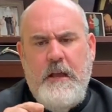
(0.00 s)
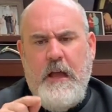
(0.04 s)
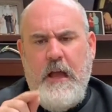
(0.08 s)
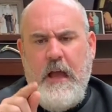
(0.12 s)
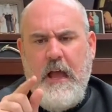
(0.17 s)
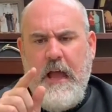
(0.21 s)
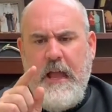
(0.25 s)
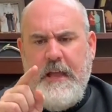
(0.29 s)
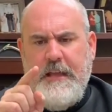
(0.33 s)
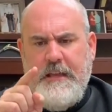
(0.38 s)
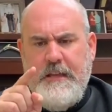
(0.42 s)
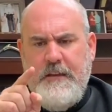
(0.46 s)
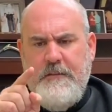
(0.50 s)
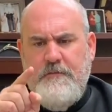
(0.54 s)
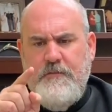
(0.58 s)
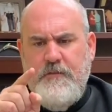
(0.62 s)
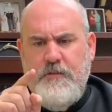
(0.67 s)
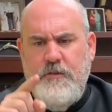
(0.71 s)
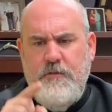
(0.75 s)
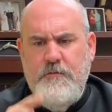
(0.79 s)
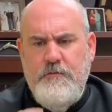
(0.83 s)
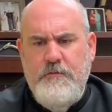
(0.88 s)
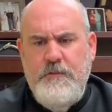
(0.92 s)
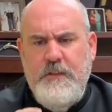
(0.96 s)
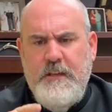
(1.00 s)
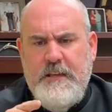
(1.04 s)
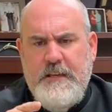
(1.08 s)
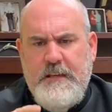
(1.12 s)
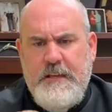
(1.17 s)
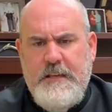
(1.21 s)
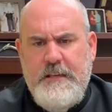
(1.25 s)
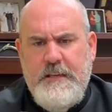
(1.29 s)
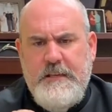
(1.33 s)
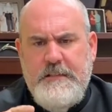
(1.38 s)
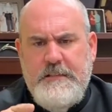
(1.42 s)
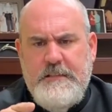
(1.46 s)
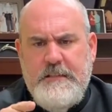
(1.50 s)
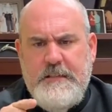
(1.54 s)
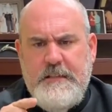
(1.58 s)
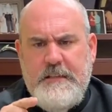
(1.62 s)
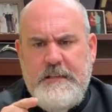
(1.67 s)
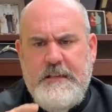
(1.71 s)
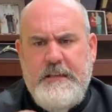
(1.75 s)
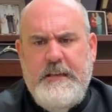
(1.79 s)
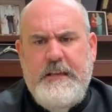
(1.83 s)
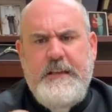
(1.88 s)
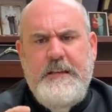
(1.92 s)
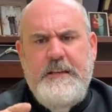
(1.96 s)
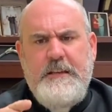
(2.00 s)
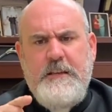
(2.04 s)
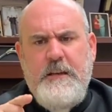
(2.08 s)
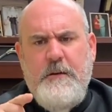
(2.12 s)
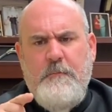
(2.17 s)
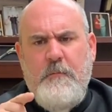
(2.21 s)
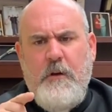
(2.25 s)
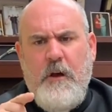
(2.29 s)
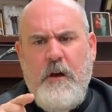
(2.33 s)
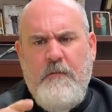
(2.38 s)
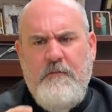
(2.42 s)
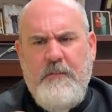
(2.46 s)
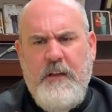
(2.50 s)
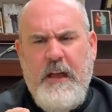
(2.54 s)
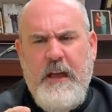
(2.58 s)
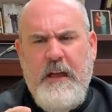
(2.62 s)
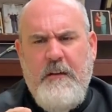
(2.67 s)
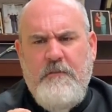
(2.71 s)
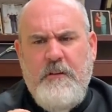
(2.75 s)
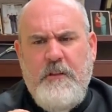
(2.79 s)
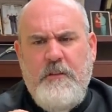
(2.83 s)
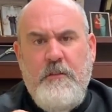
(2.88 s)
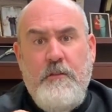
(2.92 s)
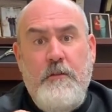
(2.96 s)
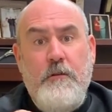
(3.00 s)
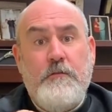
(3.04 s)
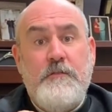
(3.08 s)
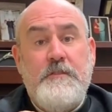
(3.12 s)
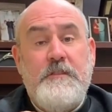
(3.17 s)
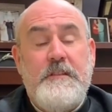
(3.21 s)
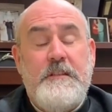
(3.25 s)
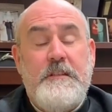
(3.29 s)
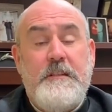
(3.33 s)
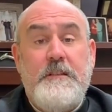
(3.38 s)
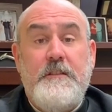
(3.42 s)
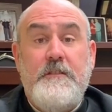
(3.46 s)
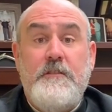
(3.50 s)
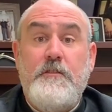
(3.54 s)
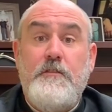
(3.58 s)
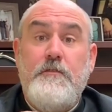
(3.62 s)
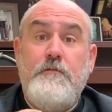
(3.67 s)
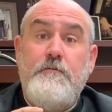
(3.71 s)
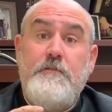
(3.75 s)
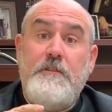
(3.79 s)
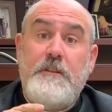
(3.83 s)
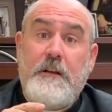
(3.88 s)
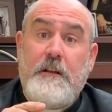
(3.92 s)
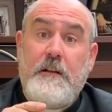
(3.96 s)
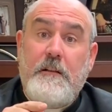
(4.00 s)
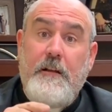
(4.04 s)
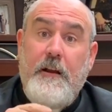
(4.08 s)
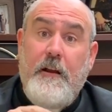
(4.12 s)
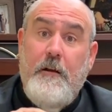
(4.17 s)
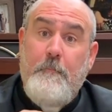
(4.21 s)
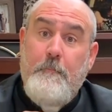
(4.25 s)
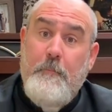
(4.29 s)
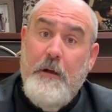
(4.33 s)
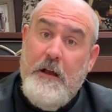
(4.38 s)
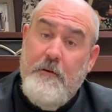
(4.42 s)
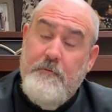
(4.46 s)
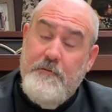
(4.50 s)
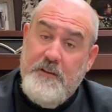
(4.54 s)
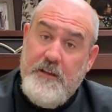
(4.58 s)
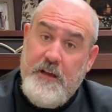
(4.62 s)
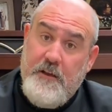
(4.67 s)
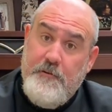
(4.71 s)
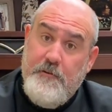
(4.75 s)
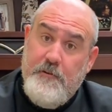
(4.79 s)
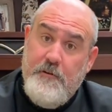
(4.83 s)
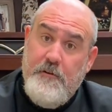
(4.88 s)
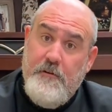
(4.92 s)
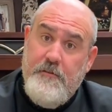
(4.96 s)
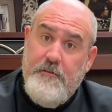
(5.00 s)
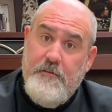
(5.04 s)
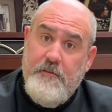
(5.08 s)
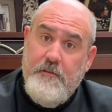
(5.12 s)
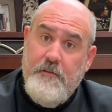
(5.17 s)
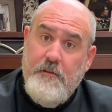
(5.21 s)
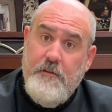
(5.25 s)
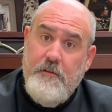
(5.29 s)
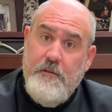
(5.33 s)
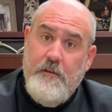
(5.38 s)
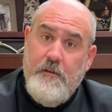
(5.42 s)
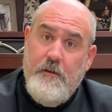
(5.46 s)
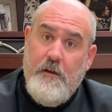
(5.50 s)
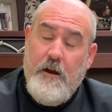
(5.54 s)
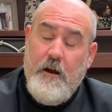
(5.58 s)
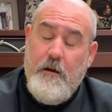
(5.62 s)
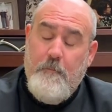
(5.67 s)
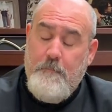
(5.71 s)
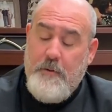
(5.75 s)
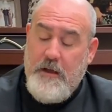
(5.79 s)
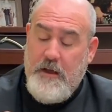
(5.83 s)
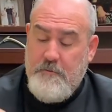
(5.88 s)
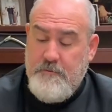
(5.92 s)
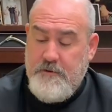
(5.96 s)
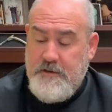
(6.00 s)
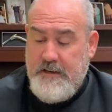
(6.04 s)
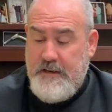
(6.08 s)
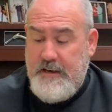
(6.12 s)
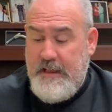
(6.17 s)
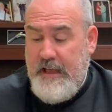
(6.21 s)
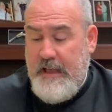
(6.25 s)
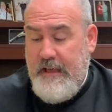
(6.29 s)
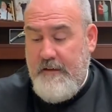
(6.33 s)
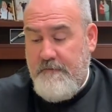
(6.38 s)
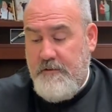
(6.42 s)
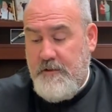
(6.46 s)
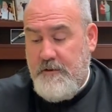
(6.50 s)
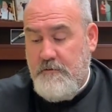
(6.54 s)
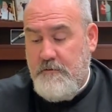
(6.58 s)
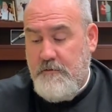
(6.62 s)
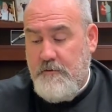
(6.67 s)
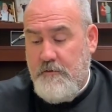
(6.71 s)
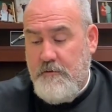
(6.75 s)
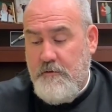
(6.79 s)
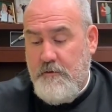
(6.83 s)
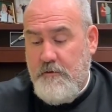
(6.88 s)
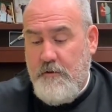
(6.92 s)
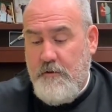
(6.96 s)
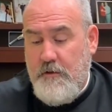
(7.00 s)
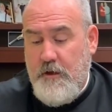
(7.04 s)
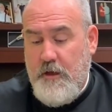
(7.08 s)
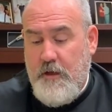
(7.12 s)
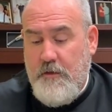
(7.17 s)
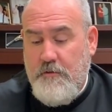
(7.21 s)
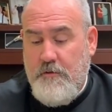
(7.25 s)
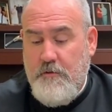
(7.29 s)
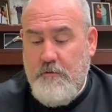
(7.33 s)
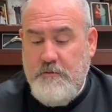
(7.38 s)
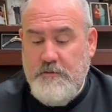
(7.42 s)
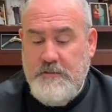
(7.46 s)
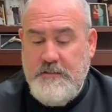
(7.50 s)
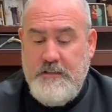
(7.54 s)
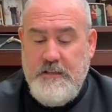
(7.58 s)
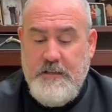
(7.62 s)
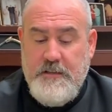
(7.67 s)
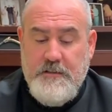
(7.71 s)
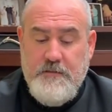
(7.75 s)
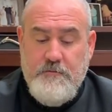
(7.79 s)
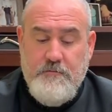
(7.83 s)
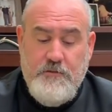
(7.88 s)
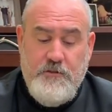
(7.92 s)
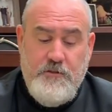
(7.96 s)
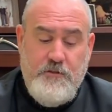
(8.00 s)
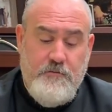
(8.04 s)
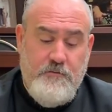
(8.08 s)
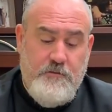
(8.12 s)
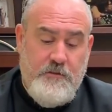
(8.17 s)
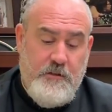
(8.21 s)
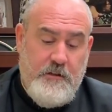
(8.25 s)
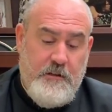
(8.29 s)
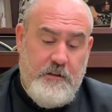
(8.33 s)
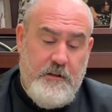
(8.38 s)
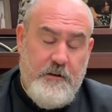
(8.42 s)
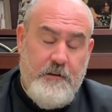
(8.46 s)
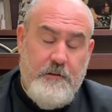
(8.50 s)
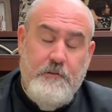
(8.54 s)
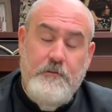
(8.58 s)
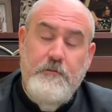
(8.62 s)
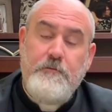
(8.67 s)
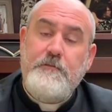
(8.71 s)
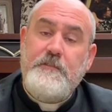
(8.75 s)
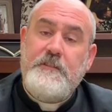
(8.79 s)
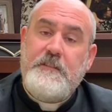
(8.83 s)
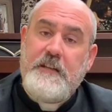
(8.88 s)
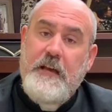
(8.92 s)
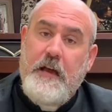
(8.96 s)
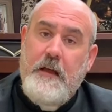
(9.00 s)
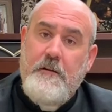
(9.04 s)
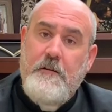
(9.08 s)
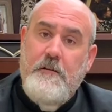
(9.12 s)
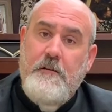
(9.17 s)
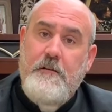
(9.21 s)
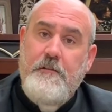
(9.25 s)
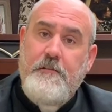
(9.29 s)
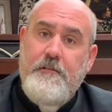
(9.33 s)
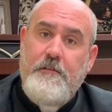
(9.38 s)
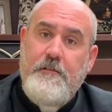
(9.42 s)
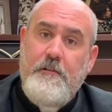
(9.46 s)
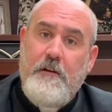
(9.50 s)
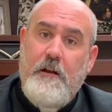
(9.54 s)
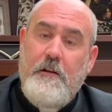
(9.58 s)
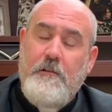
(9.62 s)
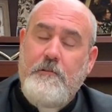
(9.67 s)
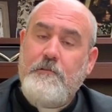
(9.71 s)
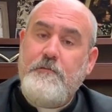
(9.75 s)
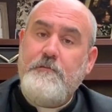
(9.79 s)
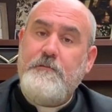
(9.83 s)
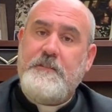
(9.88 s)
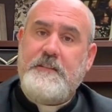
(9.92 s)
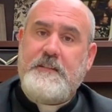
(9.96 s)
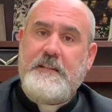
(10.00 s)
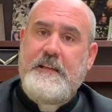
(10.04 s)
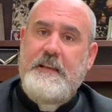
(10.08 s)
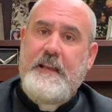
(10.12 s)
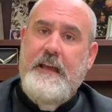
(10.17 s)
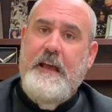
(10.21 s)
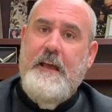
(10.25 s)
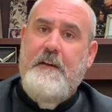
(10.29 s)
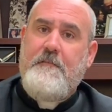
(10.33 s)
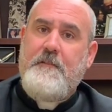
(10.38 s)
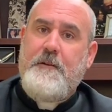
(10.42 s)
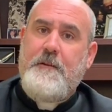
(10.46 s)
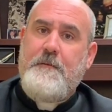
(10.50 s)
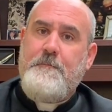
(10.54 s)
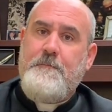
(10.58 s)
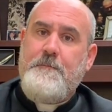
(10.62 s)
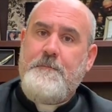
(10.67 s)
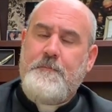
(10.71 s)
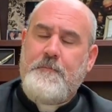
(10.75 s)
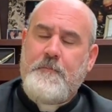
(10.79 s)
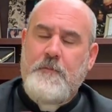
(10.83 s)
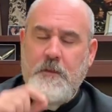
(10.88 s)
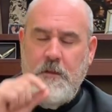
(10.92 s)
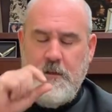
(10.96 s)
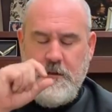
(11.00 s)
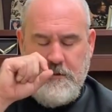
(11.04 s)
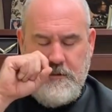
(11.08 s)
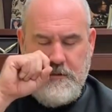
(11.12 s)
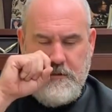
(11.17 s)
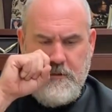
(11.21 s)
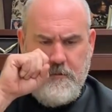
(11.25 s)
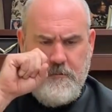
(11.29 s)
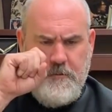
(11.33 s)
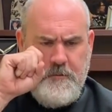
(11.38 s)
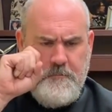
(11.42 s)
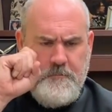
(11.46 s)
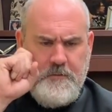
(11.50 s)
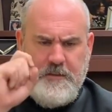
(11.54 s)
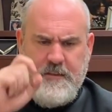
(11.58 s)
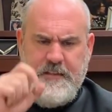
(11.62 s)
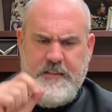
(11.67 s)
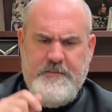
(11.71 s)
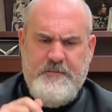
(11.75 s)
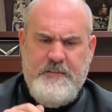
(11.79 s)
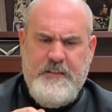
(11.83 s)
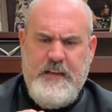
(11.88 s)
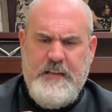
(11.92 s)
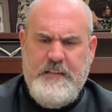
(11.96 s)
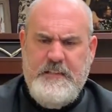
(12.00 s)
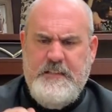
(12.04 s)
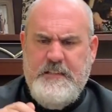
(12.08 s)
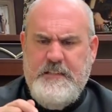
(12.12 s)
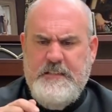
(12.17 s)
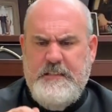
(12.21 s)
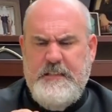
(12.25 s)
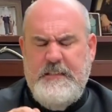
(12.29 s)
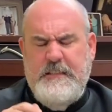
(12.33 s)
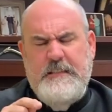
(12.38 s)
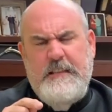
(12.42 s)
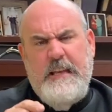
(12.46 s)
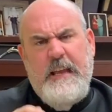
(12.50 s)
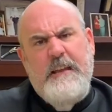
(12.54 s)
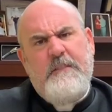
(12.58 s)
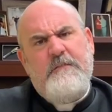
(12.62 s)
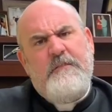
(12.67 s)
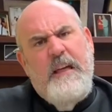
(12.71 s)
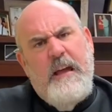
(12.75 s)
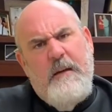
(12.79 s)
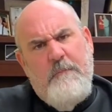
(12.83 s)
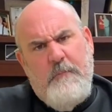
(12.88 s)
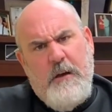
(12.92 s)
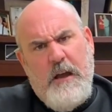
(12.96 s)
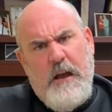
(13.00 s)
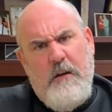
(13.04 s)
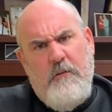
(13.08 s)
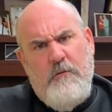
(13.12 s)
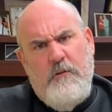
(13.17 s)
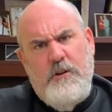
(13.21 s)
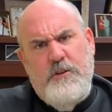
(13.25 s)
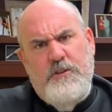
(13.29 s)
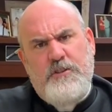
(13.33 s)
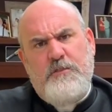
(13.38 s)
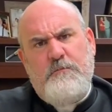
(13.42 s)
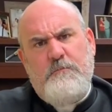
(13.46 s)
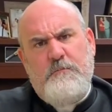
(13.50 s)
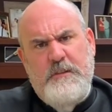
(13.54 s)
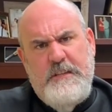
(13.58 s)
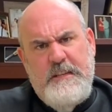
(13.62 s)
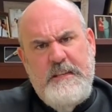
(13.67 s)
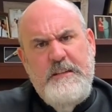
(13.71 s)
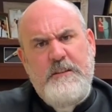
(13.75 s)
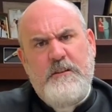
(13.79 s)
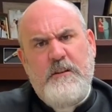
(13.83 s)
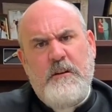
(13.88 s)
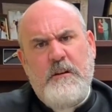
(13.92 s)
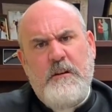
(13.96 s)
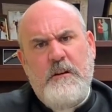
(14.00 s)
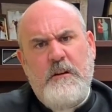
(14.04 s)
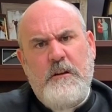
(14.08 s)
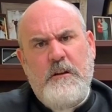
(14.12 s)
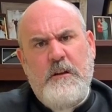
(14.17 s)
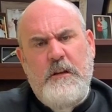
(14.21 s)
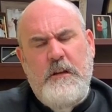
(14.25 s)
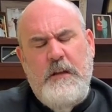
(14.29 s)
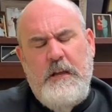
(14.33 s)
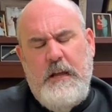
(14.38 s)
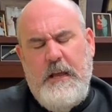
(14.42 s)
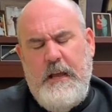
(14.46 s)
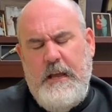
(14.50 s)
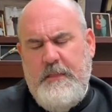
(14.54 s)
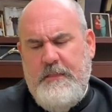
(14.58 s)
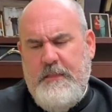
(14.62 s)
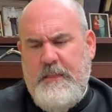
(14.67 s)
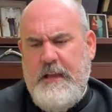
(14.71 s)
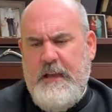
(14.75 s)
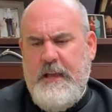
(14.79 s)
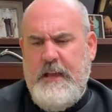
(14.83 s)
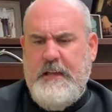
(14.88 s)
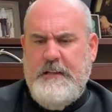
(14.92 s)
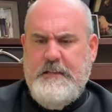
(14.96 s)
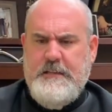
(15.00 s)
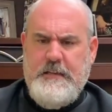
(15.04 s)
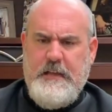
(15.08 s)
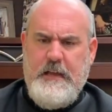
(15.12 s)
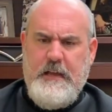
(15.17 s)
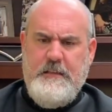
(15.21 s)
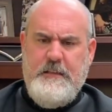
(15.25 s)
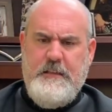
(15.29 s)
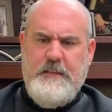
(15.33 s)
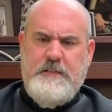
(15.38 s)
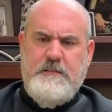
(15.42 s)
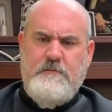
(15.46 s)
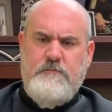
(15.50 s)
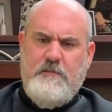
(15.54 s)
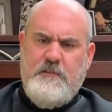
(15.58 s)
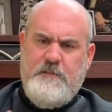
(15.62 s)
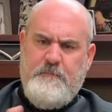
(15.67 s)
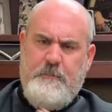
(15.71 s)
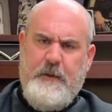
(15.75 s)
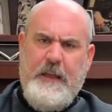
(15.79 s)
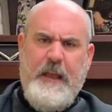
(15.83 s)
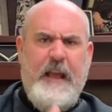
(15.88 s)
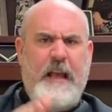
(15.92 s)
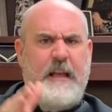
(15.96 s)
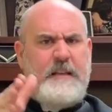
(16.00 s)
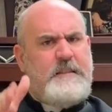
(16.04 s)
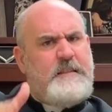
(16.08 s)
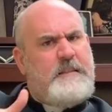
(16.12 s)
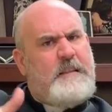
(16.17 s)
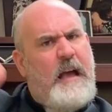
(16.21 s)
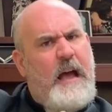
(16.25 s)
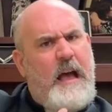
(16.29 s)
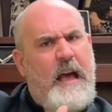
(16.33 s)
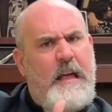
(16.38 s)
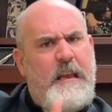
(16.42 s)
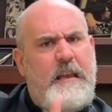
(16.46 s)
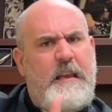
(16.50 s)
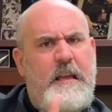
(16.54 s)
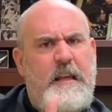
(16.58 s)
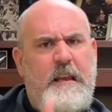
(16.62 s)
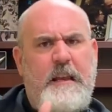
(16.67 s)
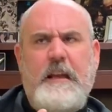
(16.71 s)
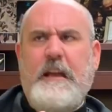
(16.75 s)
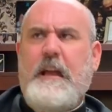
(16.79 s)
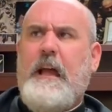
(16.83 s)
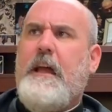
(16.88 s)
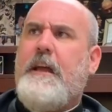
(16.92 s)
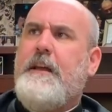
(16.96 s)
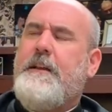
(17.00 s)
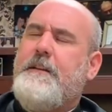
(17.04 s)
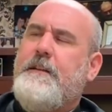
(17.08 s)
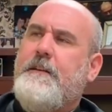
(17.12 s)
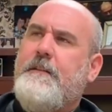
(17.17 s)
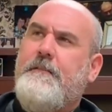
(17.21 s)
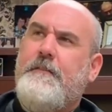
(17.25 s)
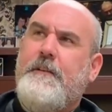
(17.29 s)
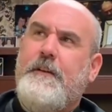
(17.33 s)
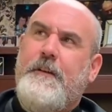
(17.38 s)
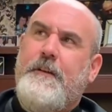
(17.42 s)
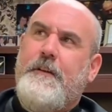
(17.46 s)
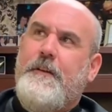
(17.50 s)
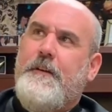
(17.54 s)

I give you the keys to the kingdom of heaven. Those sins you declare bound on earth are bound in heaven, and those things which you declare loosed on earth are loosed in heaven. So we believe that Jesus gave that power to Peter, and that uh, this was passed on in a kind of